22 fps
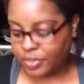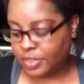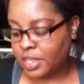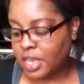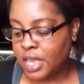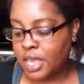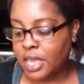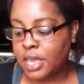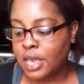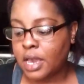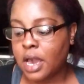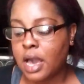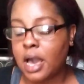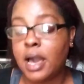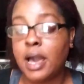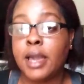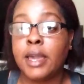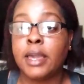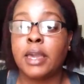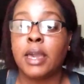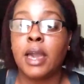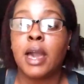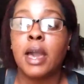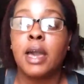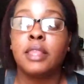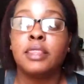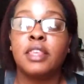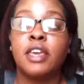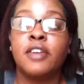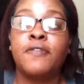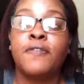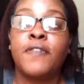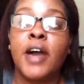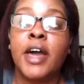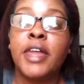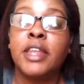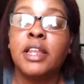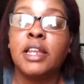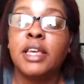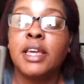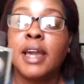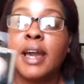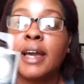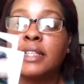thing I got, they
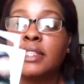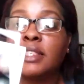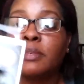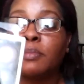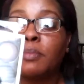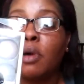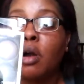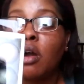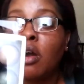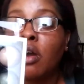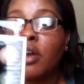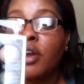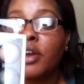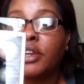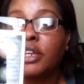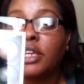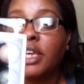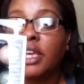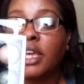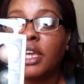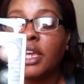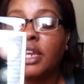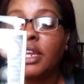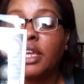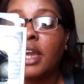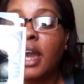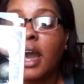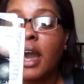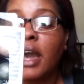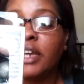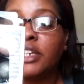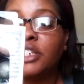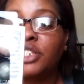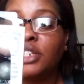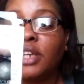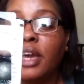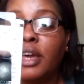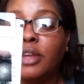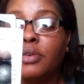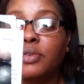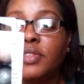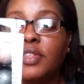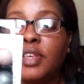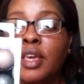finally got some hard candy
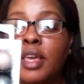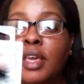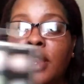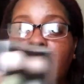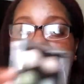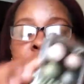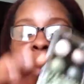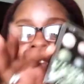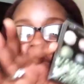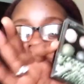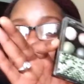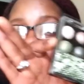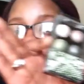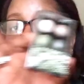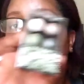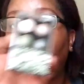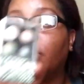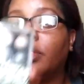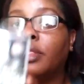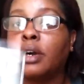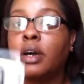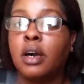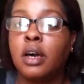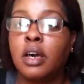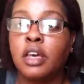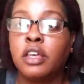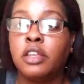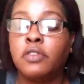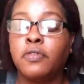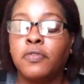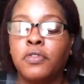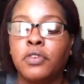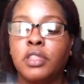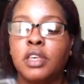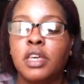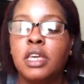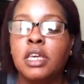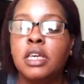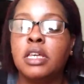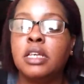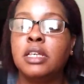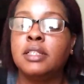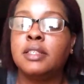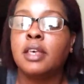eyeshadows in. I've been on the hunt for
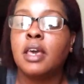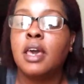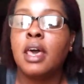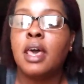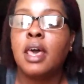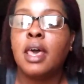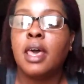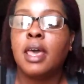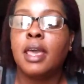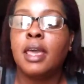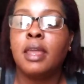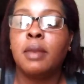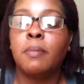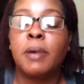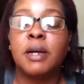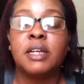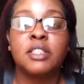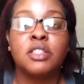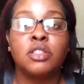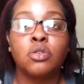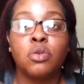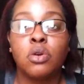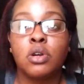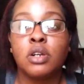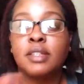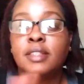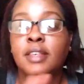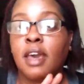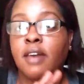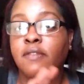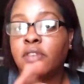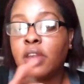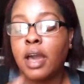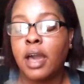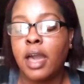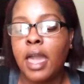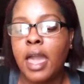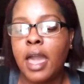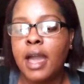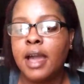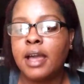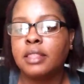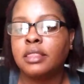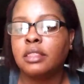these and my stores have not
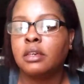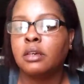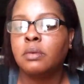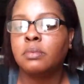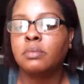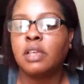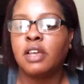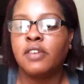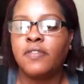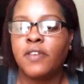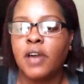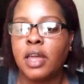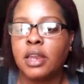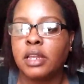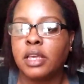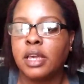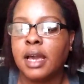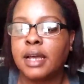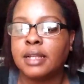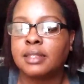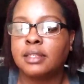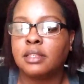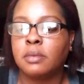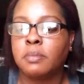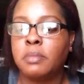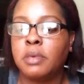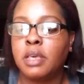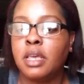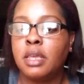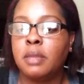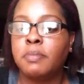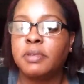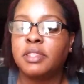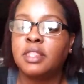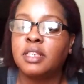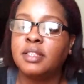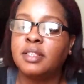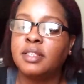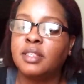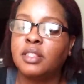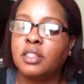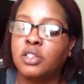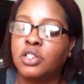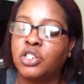had them. They finally got some in, but
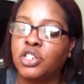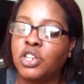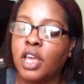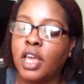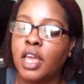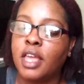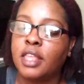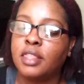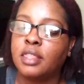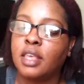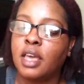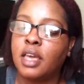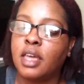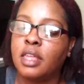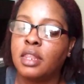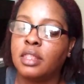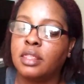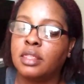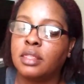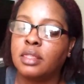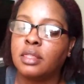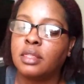this is the shade that